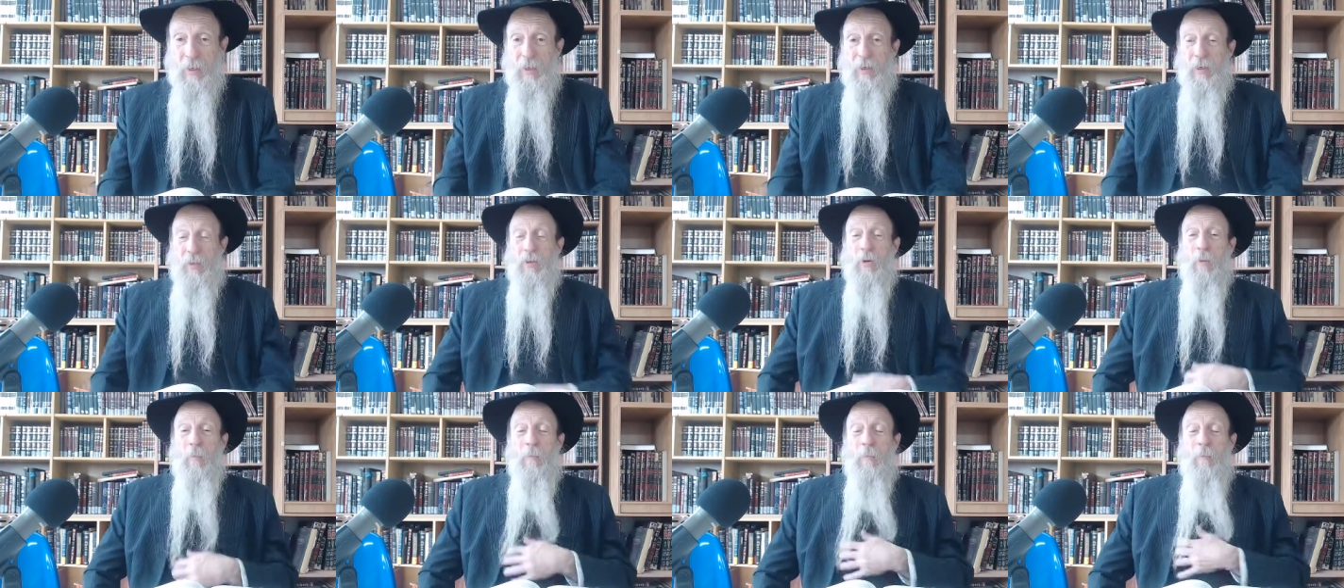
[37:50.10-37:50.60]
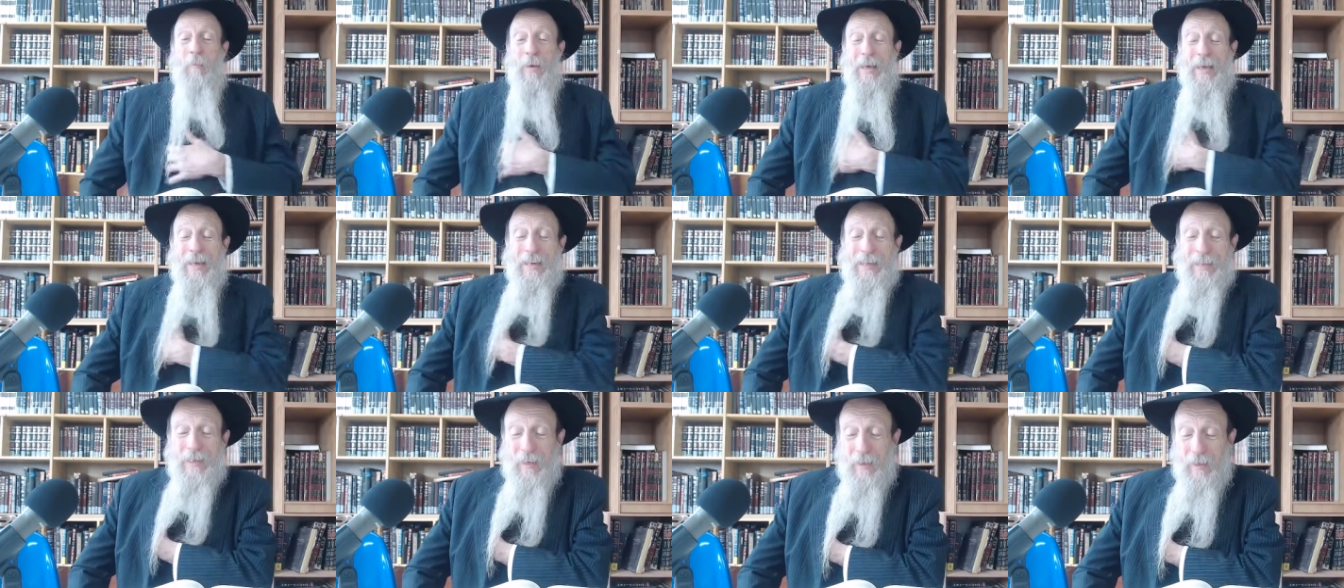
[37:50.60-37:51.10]
to
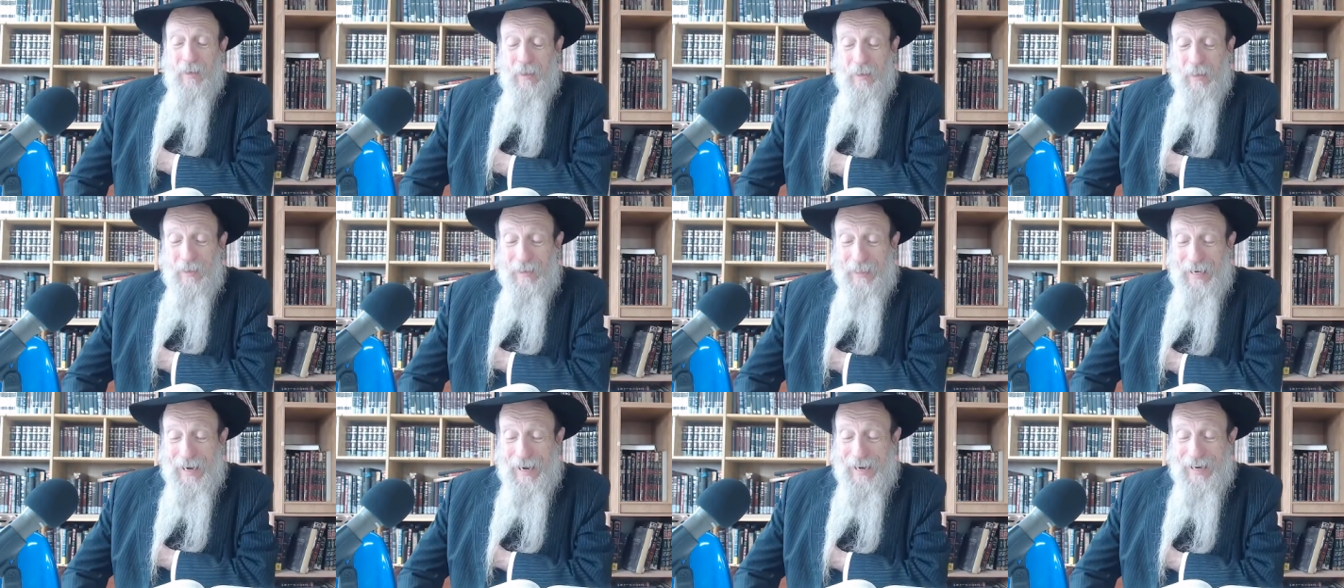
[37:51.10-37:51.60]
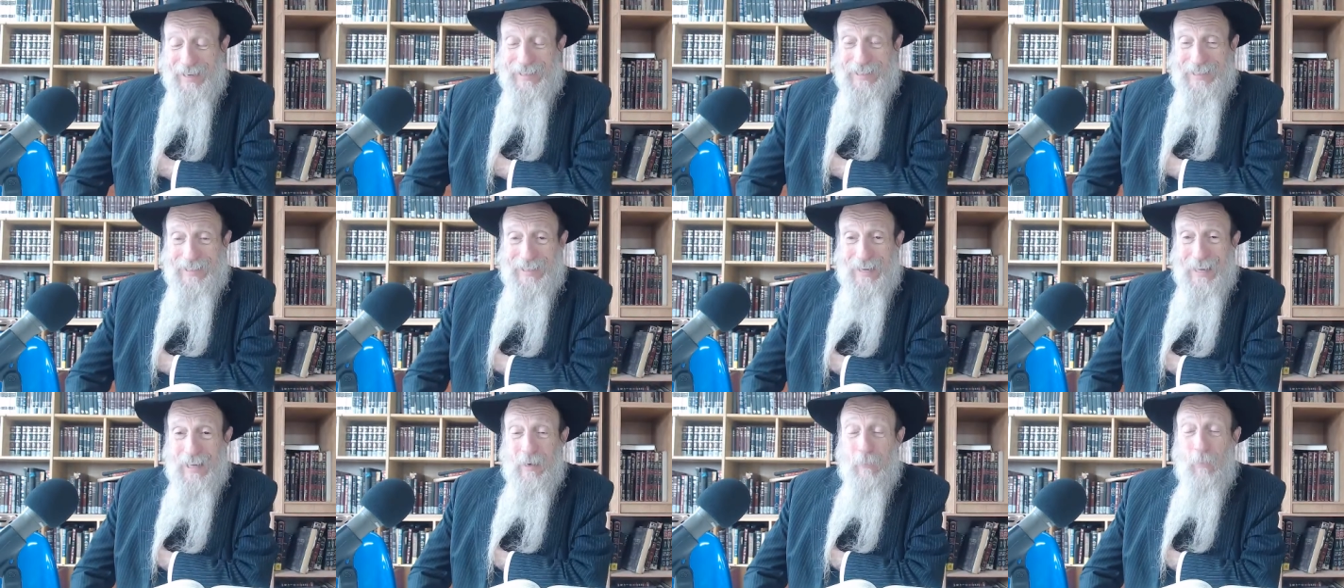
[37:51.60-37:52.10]
make God's
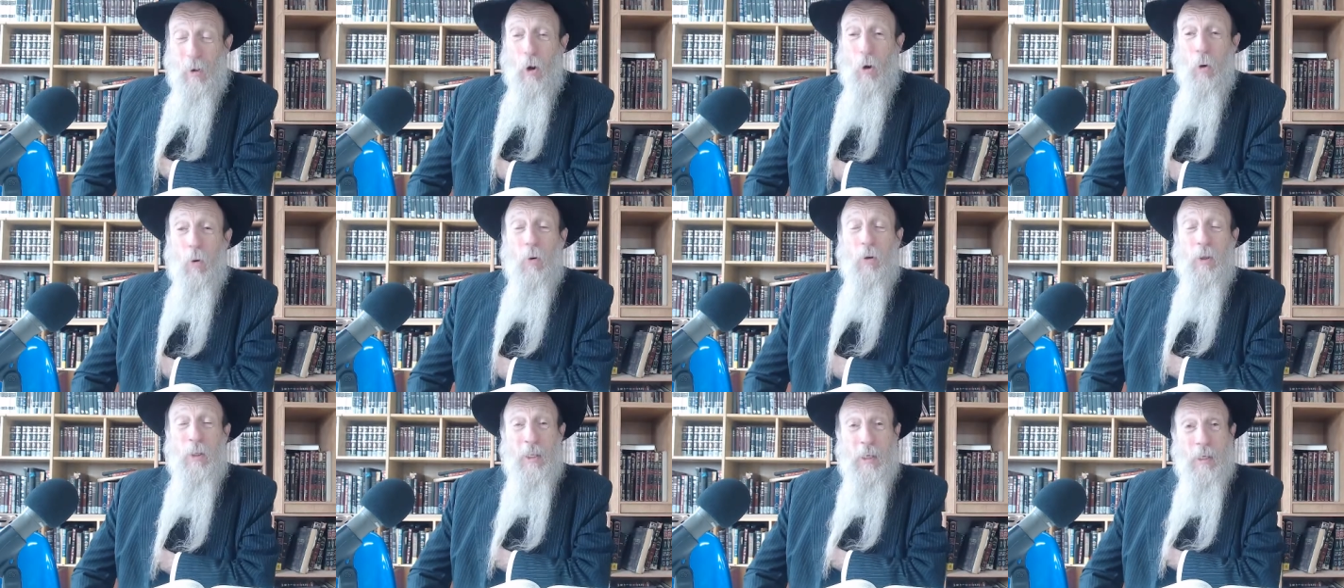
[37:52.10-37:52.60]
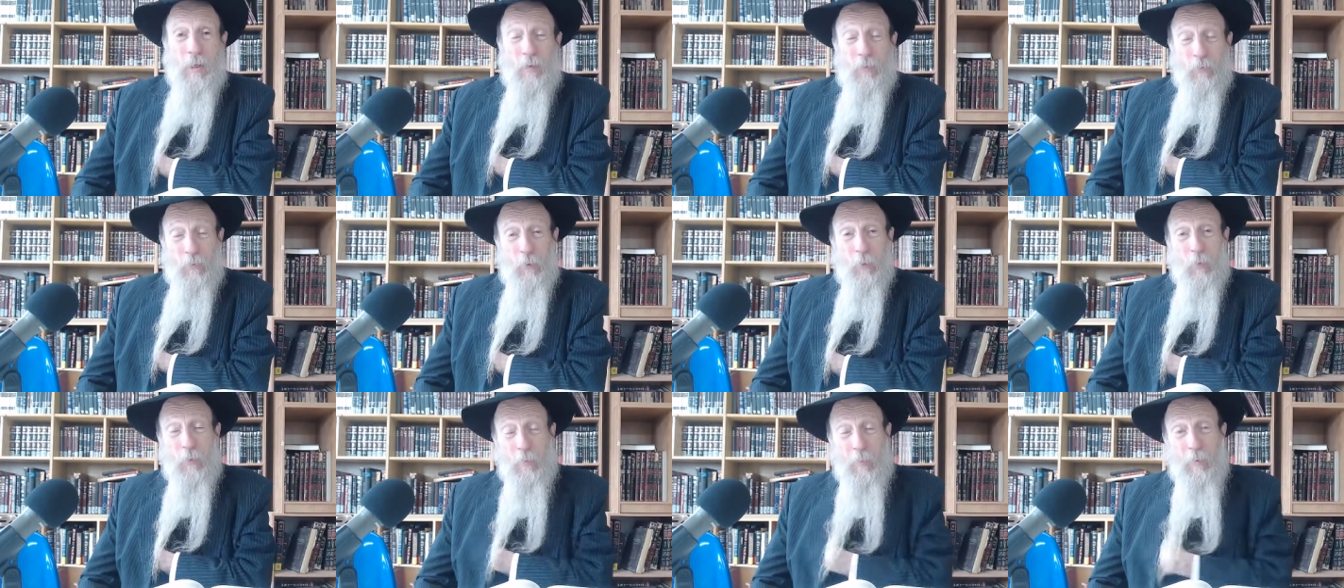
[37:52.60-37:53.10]
name holy. And if
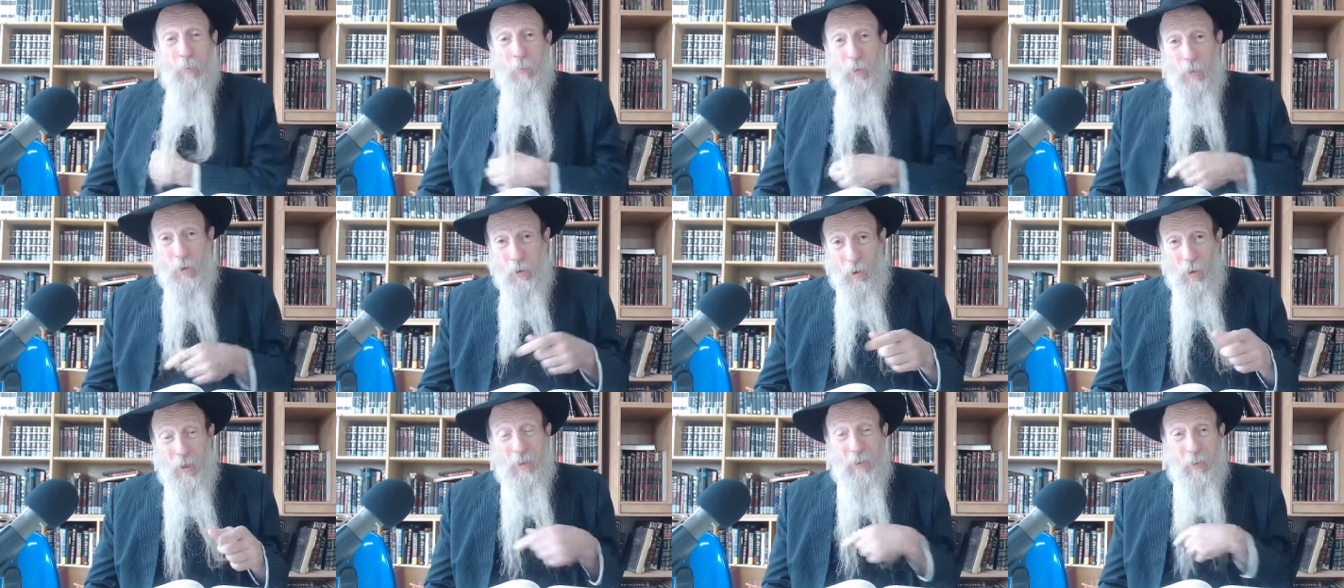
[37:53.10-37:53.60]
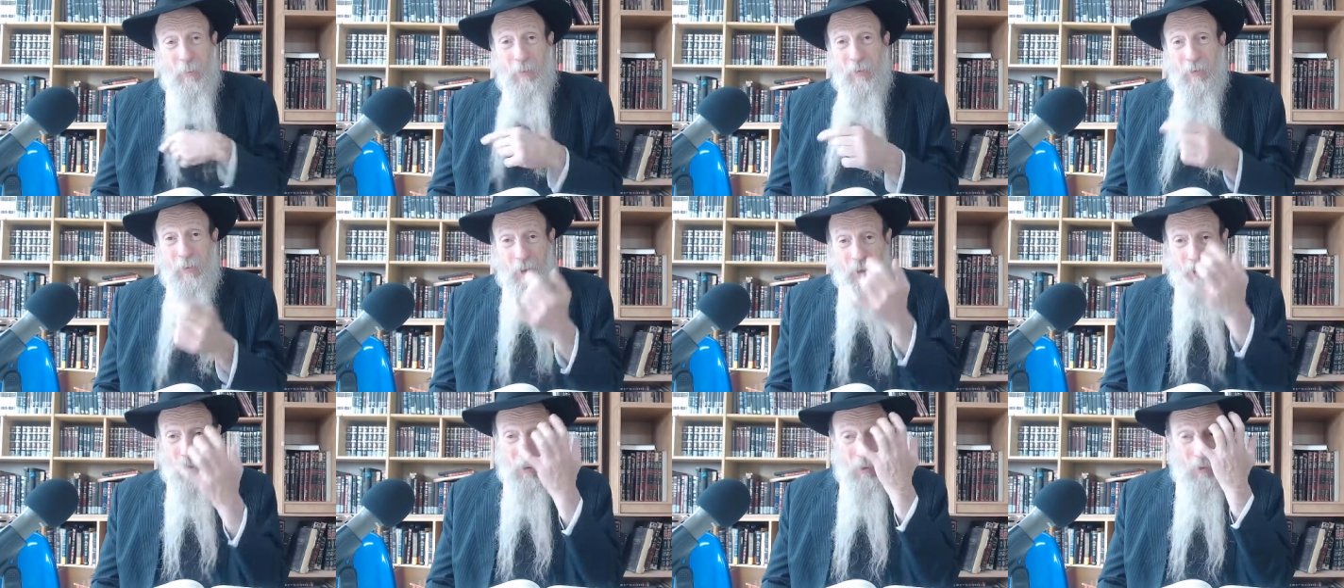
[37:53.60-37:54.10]
you remember, we talked about
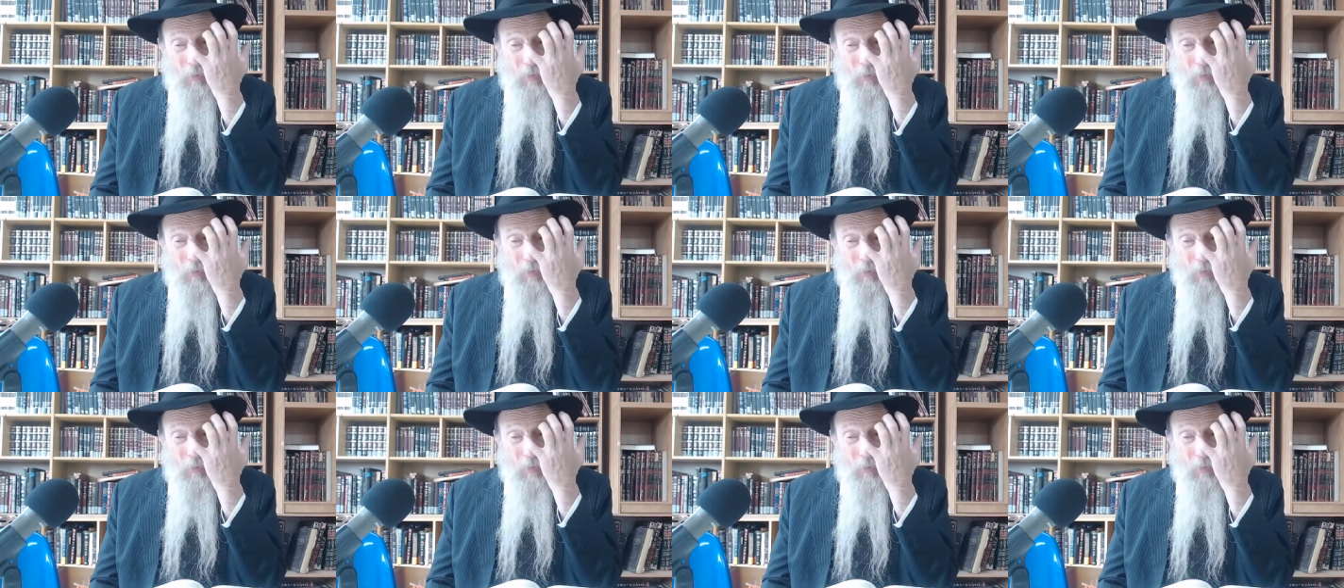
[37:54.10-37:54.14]
this in the